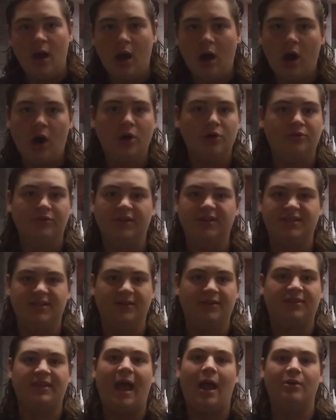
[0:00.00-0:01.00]
hundreds
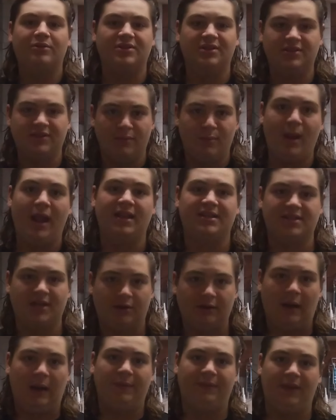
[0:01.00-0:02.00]
and thousands of baits that
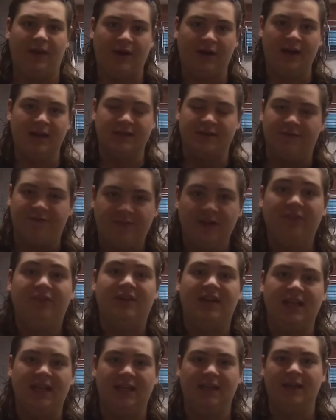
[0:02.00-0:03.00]
are out there into
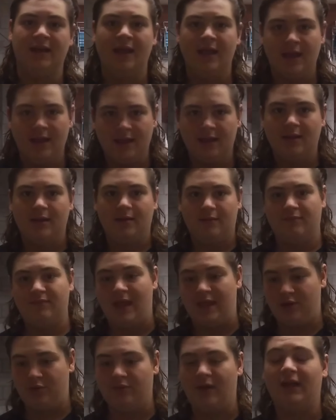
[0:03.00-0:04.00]
15
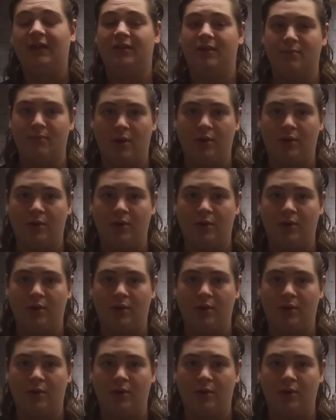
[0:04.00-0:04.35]
that you like the